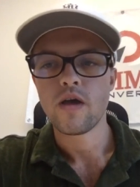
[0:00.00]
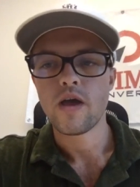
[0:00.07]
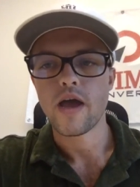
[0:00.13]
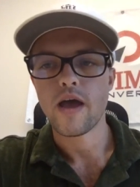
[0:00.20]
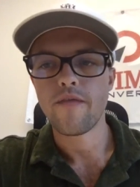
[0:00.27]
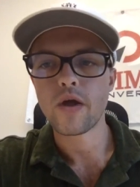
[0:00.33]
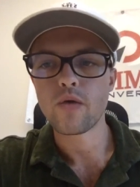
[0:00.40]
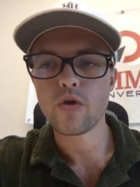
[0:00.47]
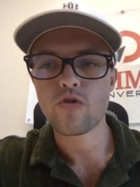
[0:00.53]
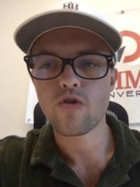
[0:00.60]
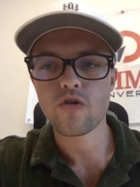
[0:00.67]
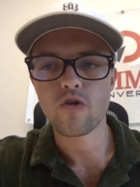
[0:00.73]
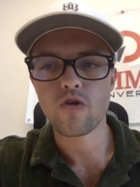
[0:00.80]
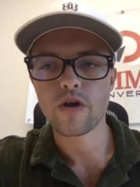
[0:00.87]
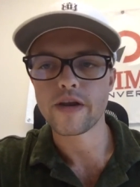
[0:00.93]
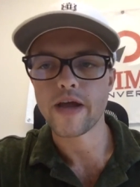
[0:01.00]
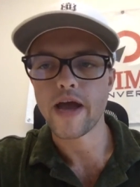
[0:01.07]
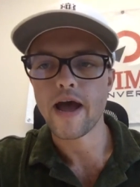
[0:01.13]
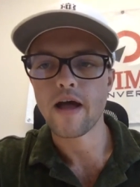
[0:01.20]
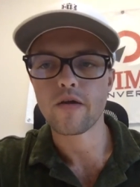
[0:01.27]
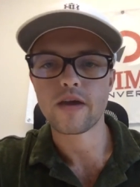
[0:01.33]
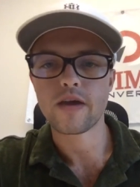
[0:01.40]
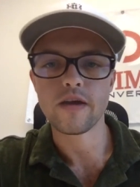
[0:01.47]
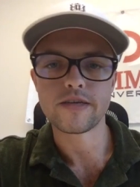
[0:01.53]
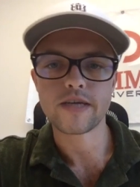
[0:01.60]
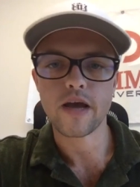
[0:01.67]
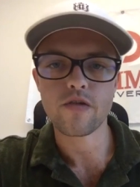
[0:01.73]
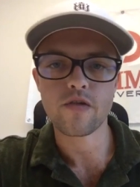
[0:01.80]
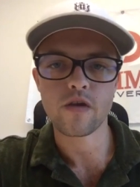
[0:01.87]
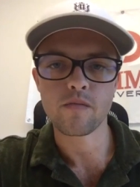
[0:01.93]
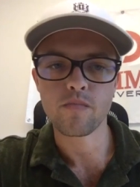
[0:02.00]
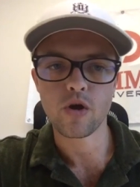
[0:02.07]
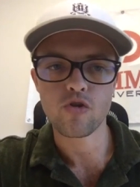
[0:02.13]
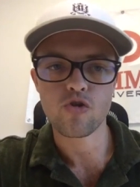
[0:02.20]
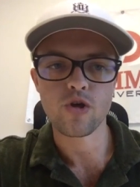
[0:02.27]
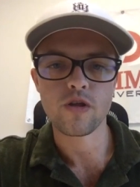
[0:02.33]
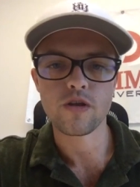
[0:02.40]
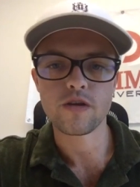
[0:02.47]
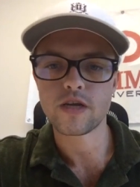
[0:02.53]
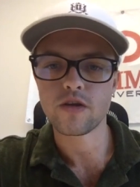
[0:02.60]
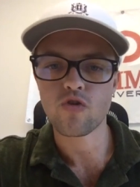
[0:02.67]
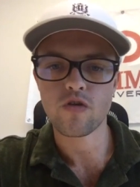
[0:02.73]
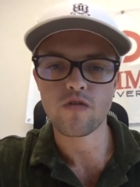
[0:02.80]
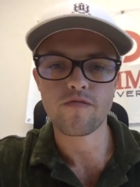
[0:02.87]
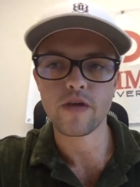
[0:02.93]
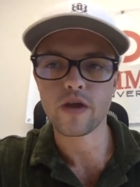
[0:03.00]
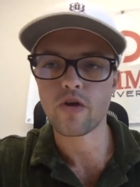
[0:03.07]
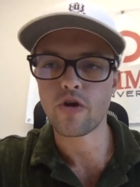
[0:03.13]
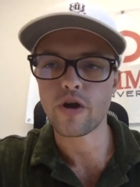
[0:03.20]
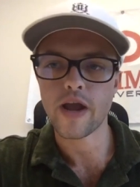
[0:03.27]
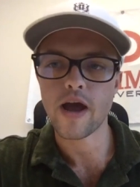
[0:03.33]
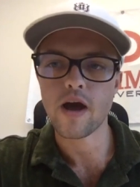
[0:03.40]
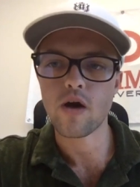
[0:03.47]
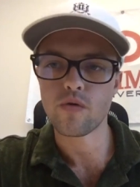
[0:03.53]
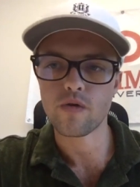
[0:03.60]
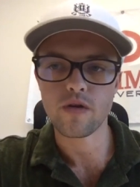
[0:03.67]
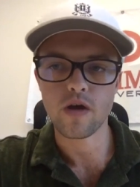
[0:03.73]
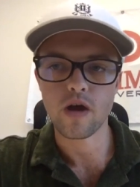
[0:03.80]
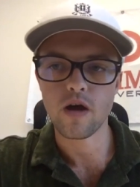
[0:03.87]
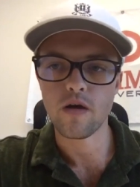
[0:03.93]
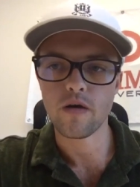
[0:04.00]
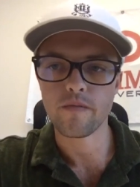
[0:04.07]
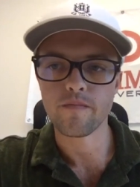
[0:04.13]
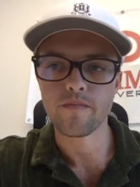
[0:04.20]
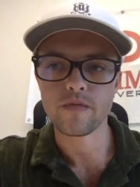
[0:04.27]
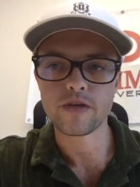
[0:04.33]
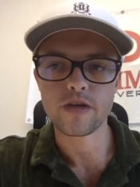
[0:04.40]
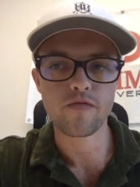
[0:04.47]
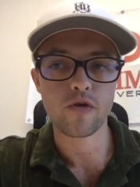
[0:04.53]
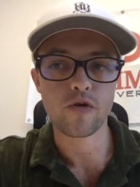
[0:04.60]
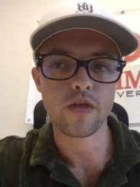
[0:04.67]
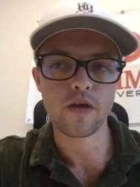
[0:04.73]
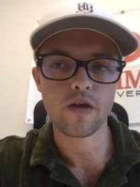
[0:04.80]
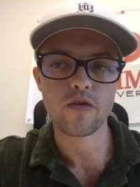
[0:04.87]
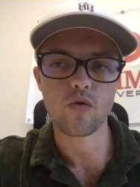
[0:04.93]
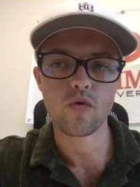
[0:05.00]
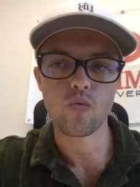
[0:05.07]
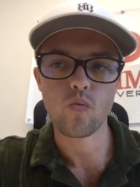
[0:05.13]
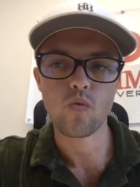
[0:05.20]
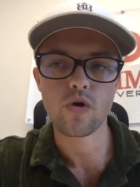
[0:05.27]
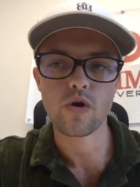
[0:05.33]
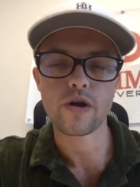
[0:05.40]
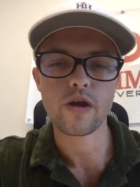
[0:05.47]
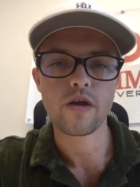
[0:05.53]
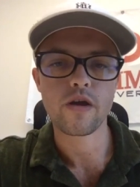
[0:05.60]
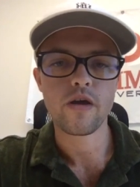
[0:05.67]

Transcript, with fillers: and then we just started to allocate testing budget to just figuring out um, different things that would work.